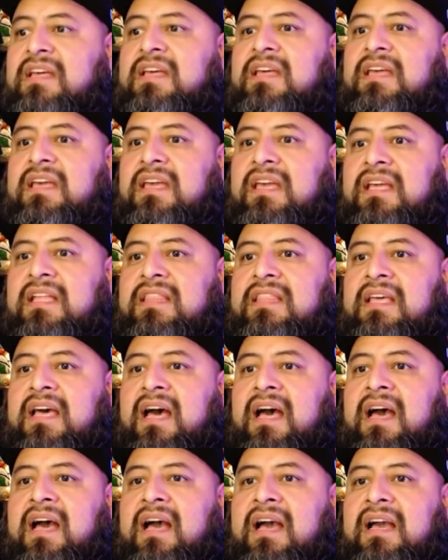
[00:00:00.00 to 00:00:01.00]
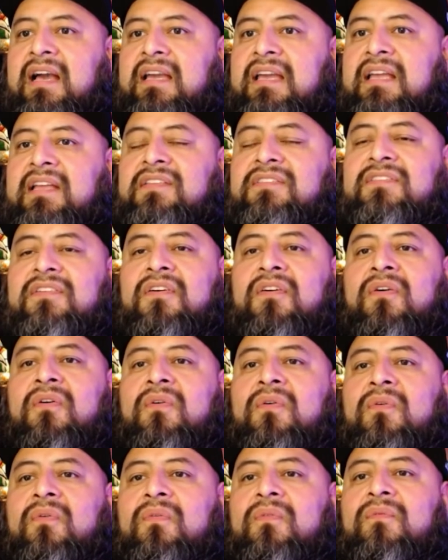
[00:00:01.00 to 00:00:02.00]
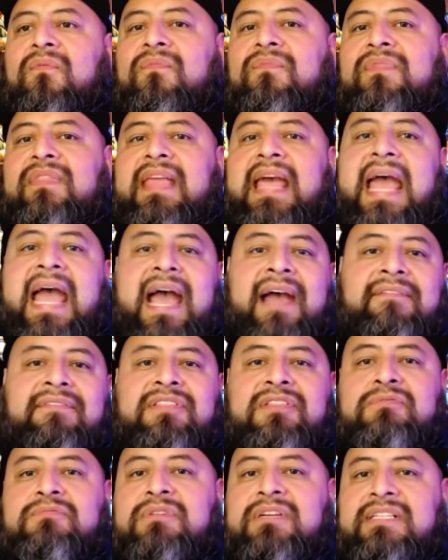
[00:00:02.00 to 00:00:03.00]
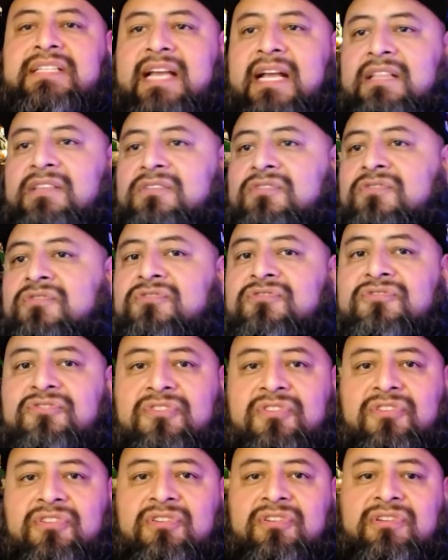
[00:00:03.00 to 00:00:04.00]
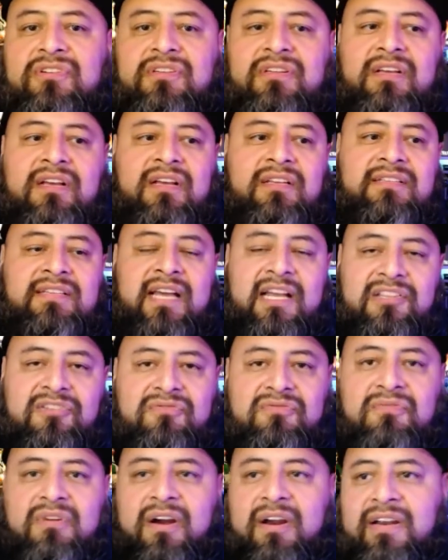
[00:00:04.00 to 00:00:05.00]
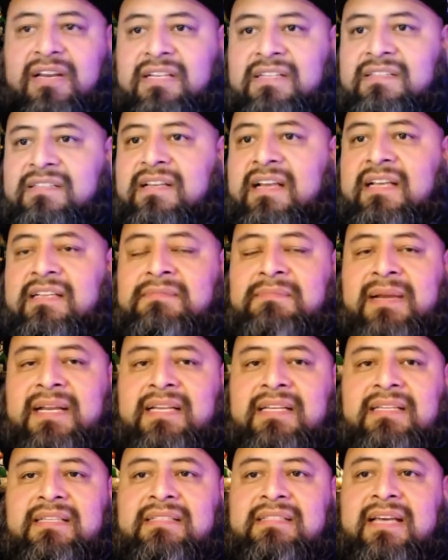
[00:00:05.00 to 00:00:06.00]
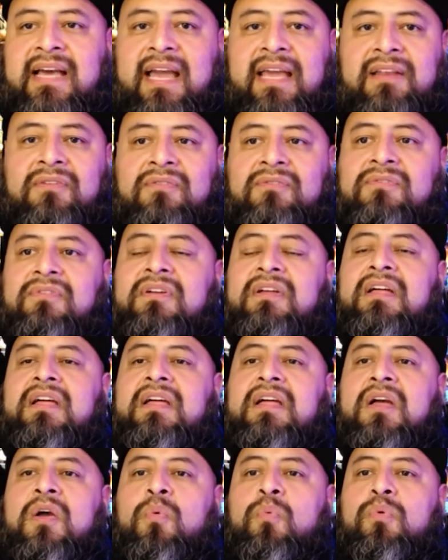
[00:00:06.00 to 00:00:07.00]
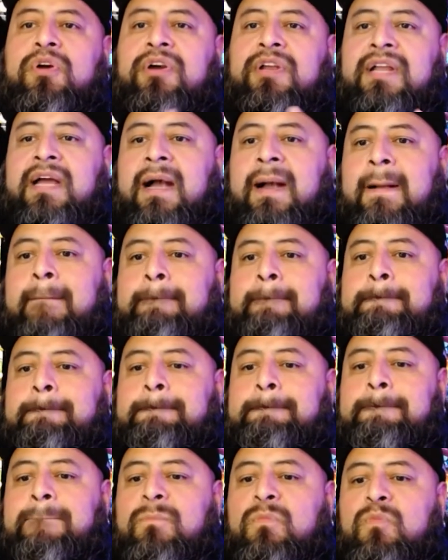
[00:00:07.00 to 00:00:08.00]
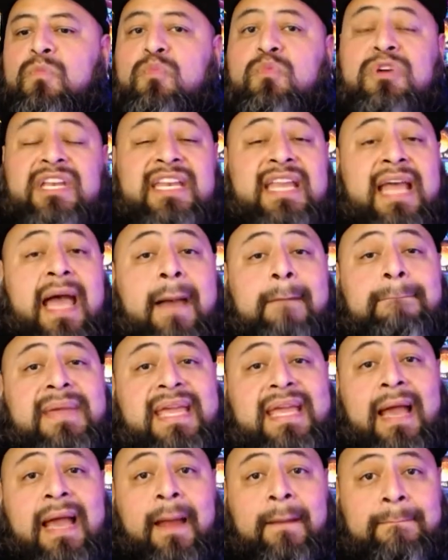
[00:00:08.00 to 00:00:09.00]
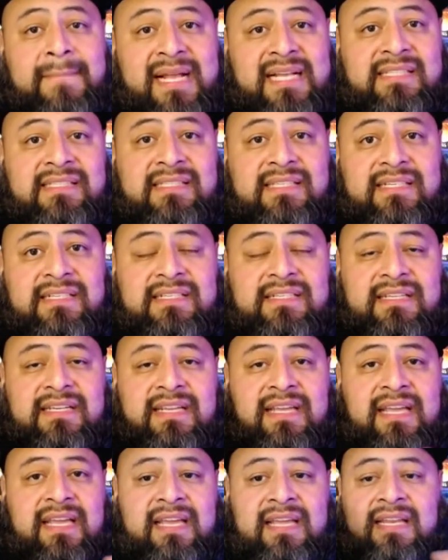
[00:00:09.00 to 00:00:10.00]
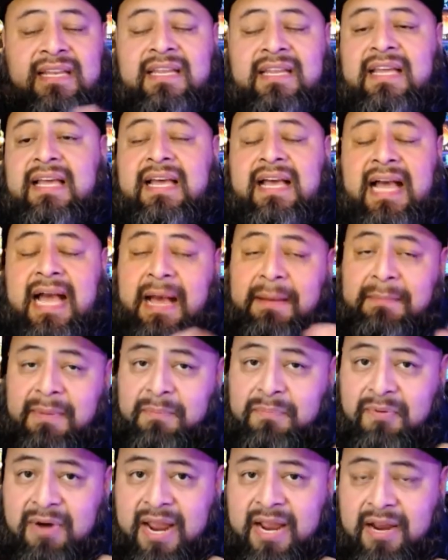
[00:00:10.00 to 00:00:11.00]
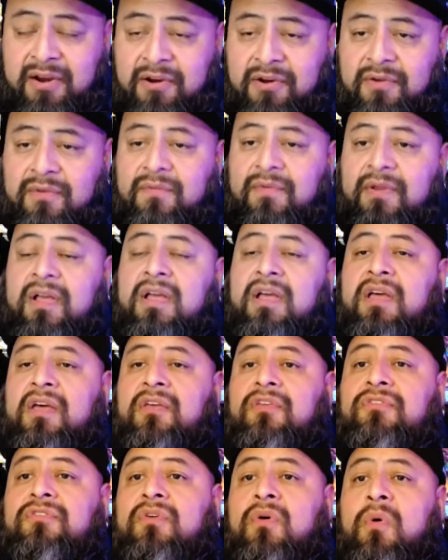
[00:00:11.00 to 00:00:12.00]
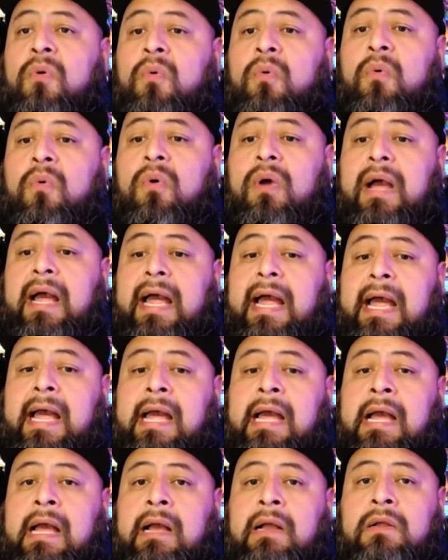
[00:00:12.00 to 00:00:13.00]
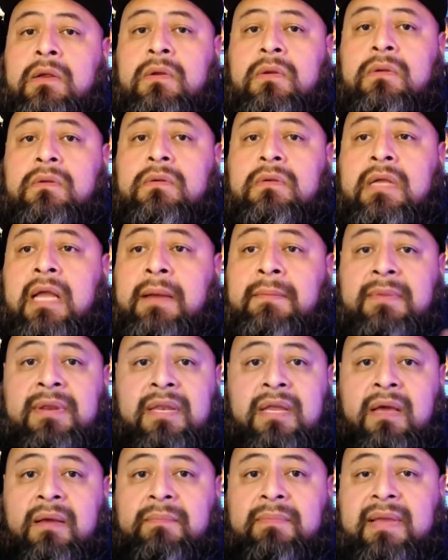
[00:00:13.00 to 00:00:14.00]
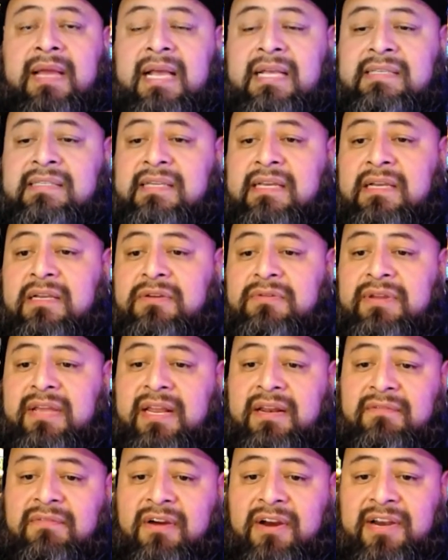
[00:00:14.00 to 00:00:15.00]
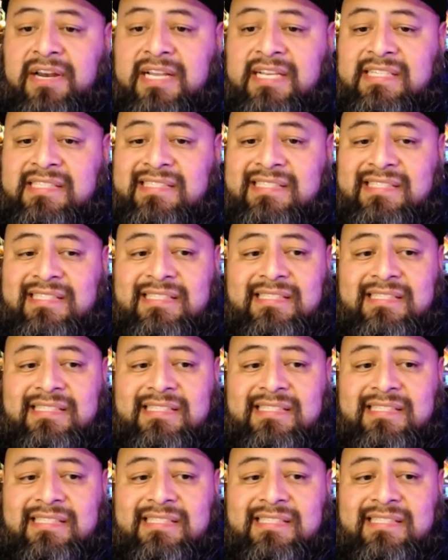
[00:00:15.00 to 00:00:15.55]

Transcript: and uh, and so having the word tattoos or uh, tattoo artist as my title would um, would not be on message. And I'm a bragger, so uh, coming up as a creative artist,